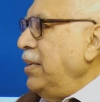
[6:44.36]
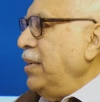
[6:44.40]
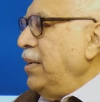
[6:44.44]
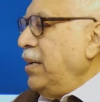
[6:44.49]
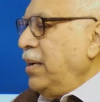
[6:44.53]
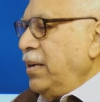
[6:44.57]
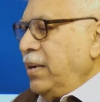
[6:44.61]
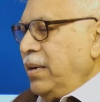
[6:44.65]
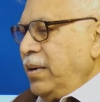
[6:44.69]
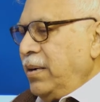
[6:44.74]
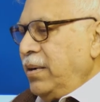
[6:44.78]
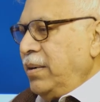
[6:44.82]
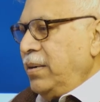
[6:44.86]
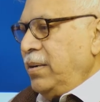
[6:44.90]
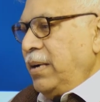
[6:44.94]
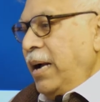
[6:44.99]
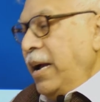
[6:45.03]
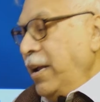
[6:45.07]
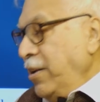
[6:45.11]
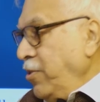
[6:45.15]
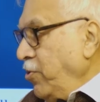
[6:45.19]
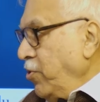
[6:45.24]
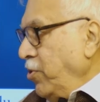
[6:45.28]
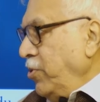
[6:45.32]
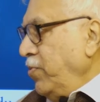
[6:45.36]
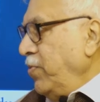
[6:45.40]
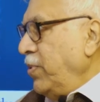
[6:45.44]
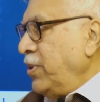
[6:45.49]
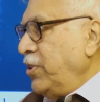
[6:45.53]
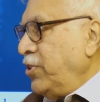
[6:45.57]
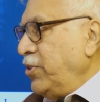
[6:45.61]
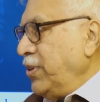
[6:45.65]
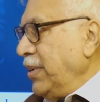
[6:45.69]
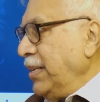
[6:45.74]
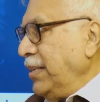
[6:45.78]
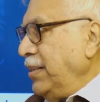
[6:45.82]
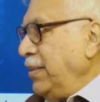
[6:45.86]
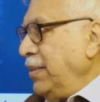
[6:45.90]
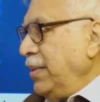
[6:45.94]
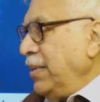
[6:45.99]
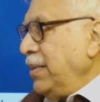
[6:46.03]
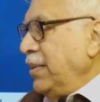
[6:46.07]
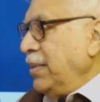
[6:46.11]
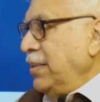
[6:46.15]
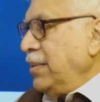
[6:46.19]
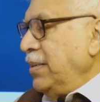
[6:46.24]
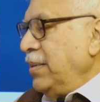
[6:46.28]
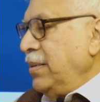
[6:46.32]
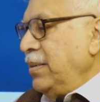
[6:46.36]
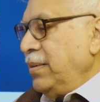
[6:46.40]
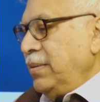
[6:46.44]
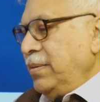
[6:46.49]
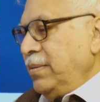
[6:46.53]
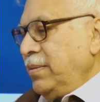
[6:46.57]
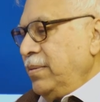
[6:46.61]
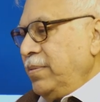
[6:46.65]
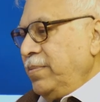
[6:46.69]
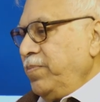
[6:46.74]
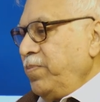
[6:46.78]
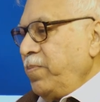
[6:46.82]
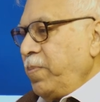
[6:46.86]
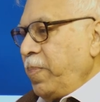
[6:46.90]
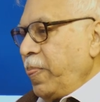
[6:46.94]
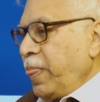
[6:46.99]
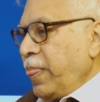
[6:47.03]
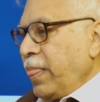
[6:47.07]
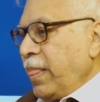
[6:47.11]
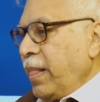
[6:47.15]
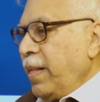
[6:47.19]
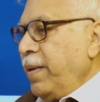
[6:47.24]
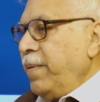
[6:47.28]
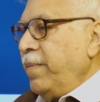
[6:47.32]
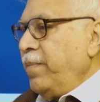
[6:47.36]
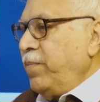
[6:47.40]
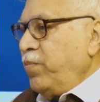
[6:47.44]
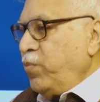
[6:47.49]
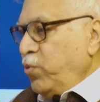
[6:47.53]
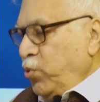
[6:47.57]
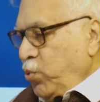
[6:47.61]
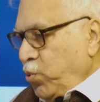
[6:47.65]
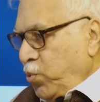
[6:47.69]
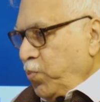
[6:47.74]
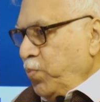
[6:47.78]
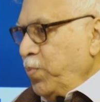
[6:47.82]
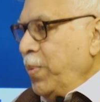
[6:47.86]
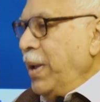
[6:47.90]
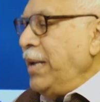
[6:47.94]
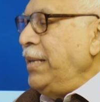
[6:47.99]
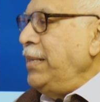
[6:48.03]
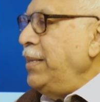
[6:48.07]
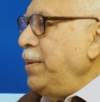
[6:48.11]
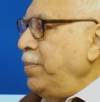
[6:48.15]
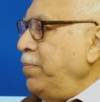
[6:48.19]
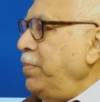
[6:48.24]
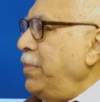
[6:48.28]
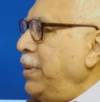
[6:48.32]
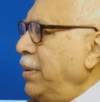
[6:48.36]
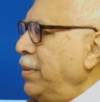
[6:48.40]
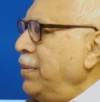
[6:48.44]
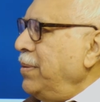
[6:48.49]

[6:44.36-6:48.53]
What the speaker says: and universities, to make them,